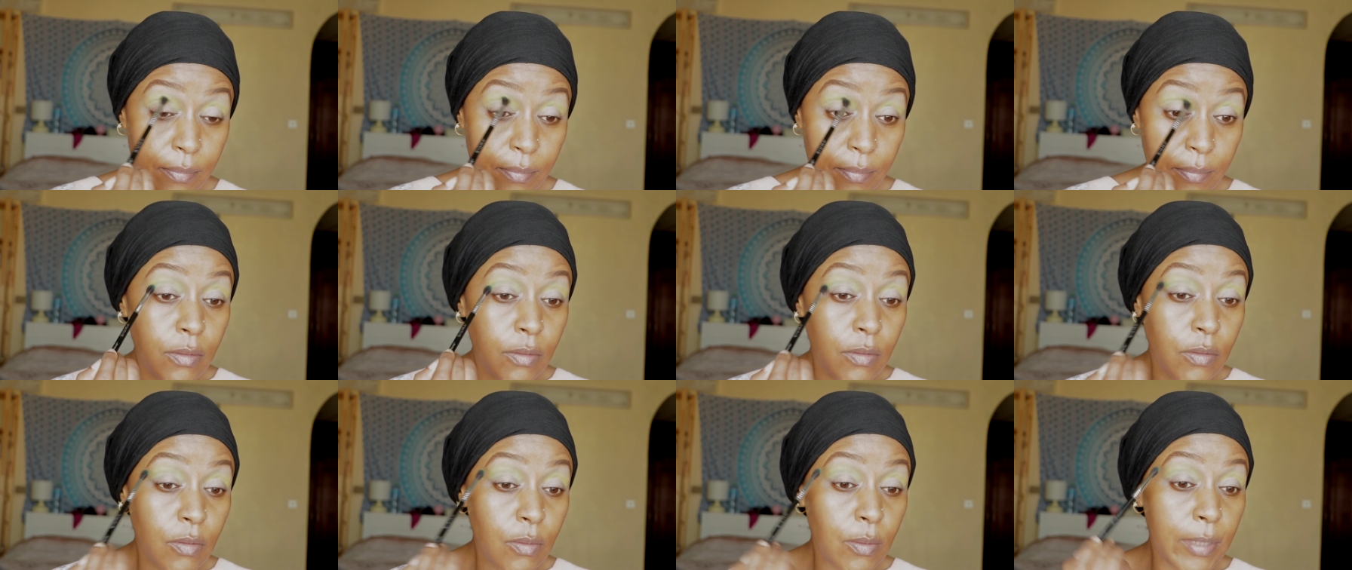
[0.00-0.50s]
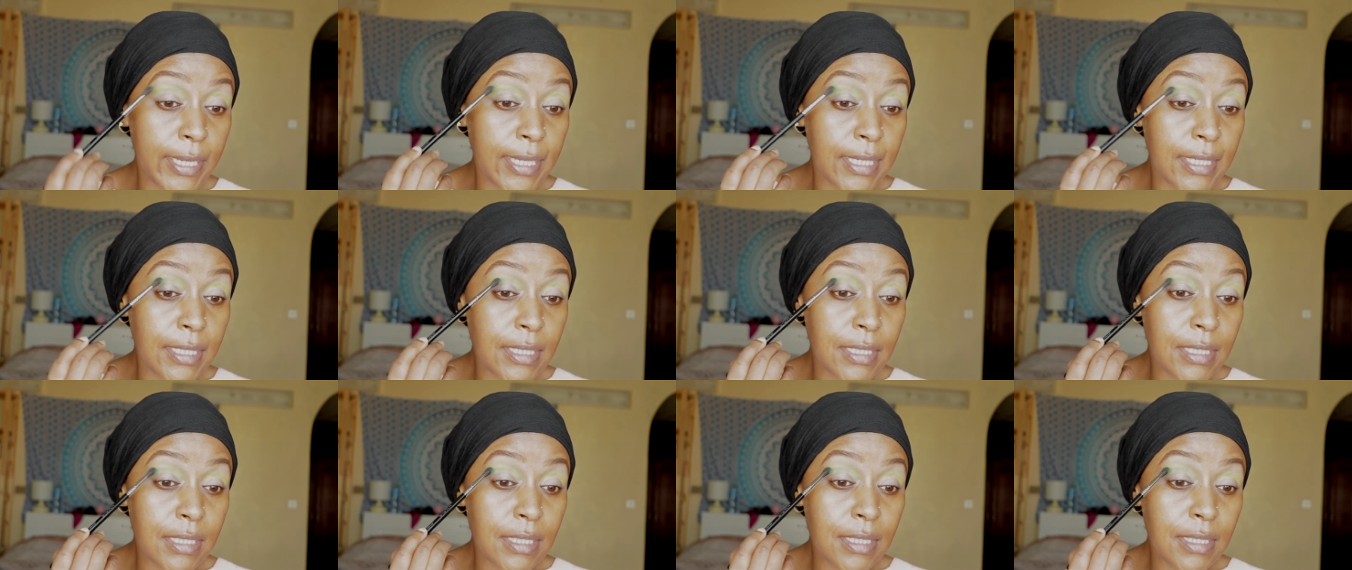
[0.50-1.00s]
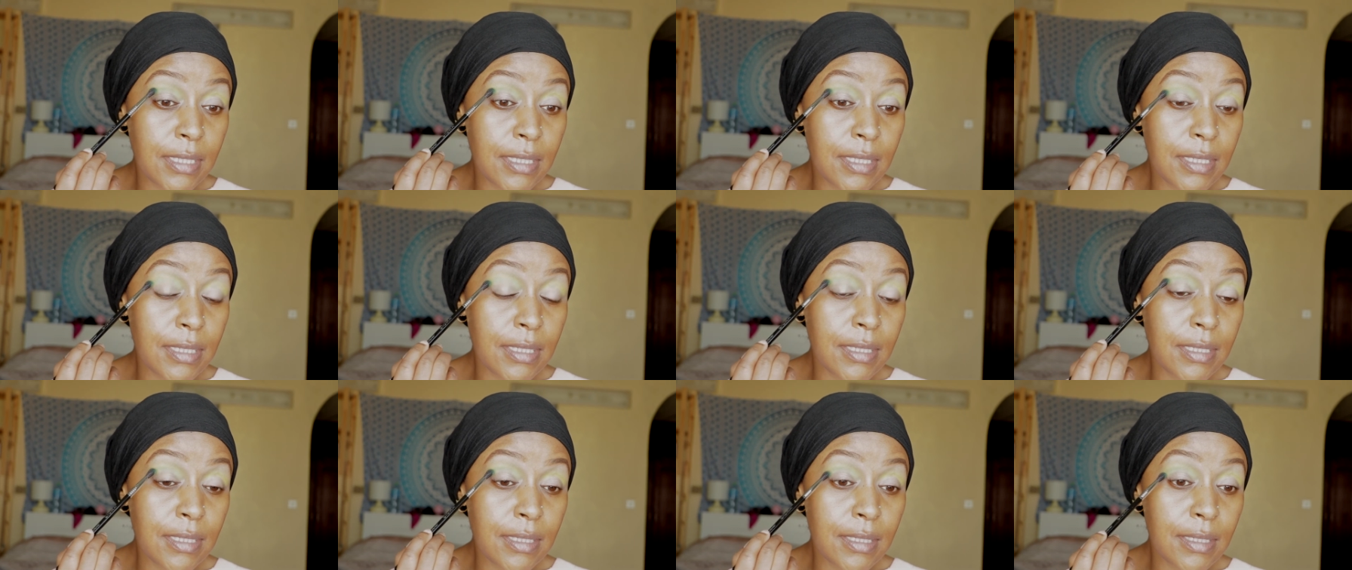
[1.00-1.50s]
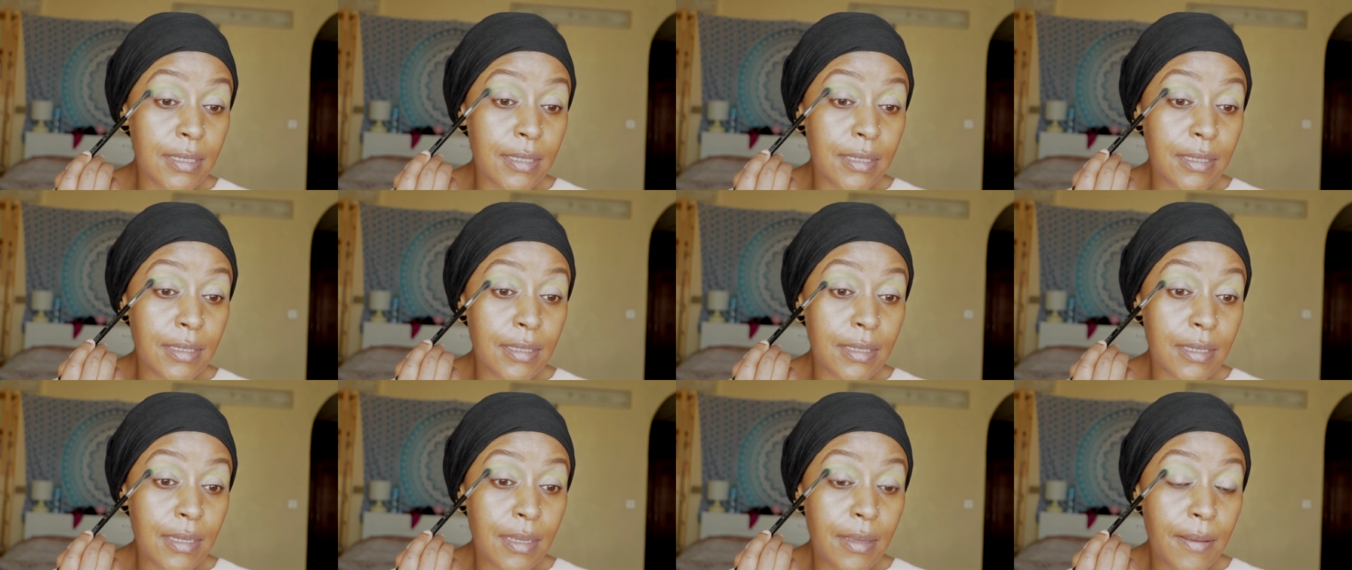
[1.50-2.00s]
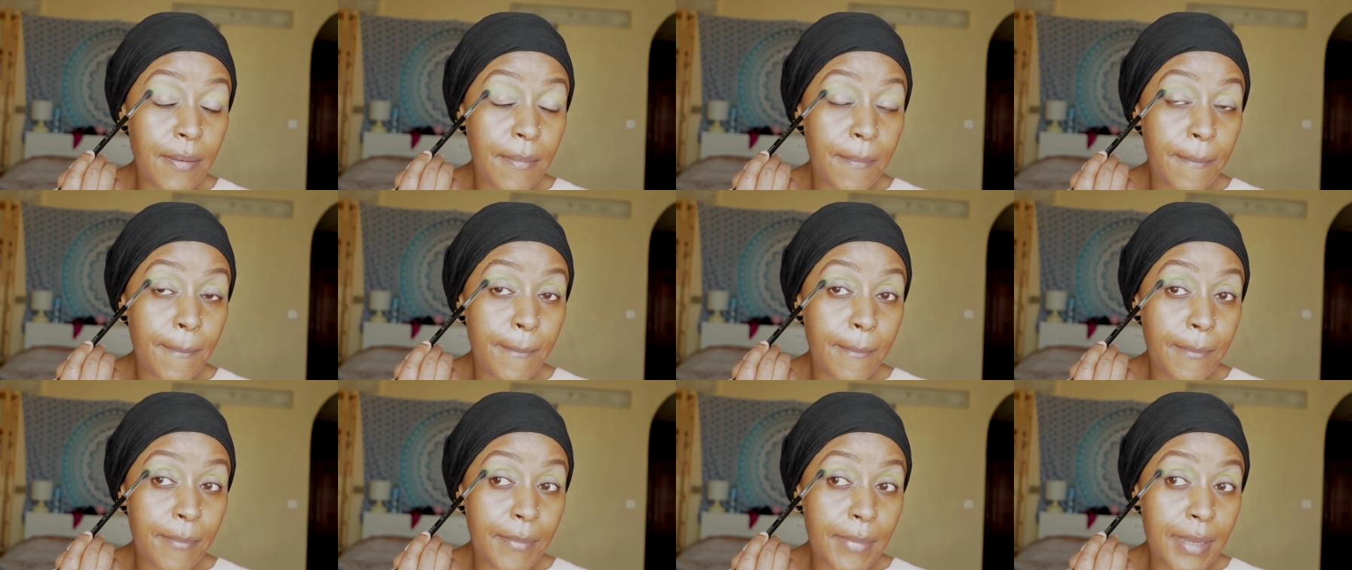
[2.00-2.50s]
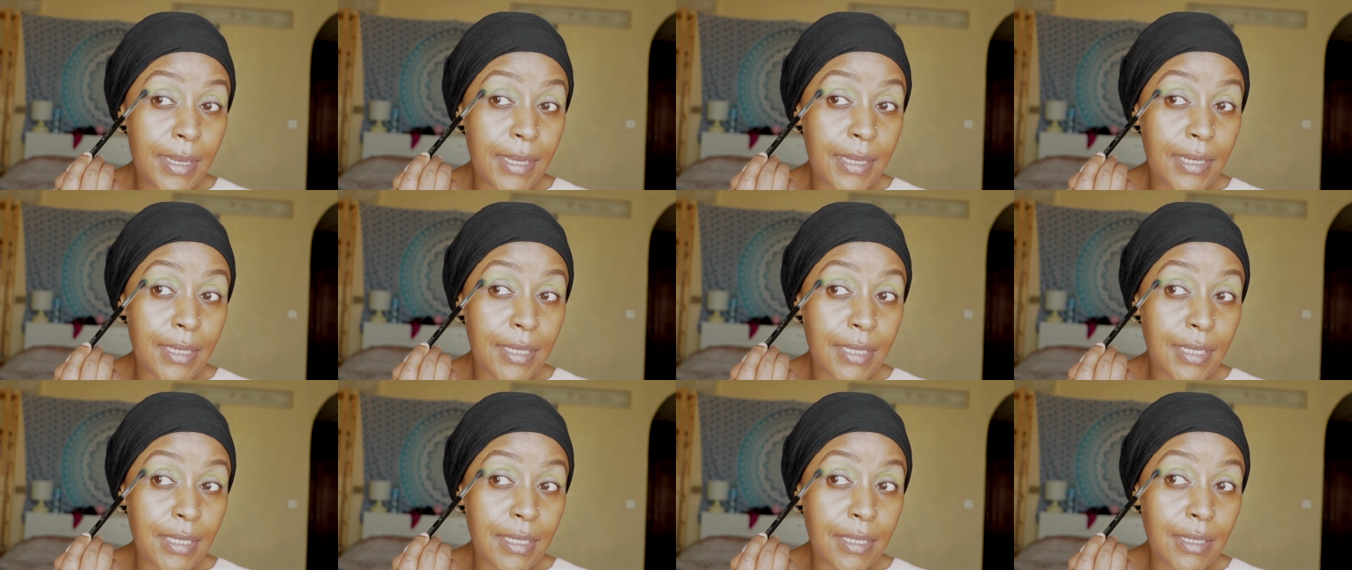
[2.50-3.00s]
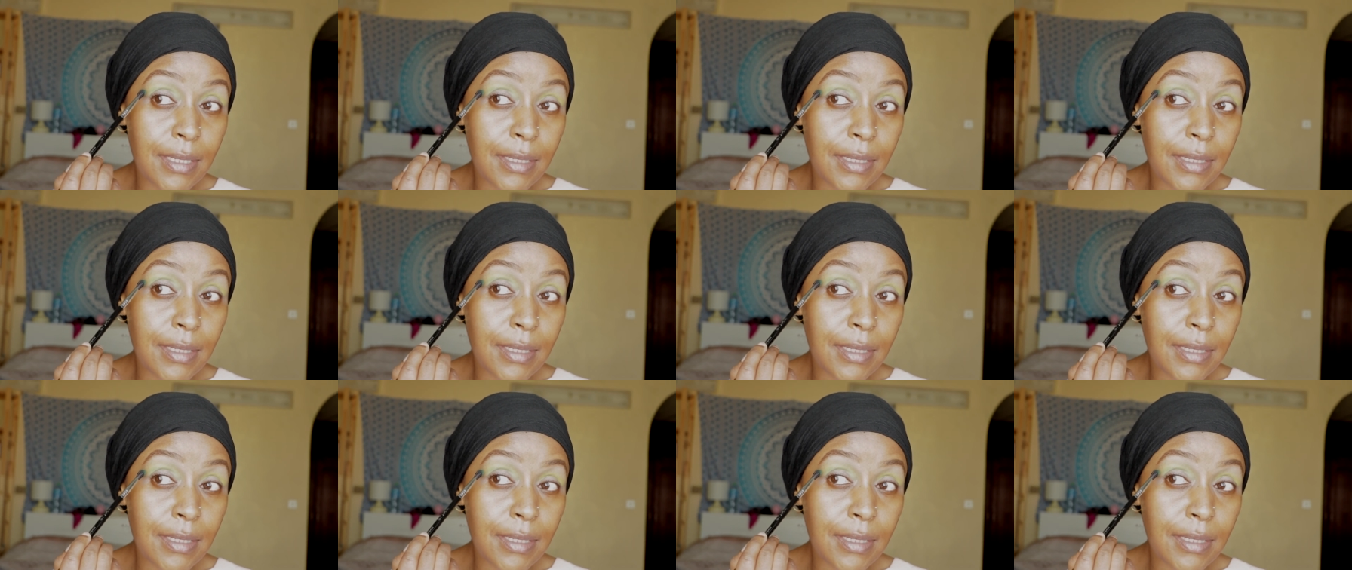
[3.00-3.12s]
So I can see my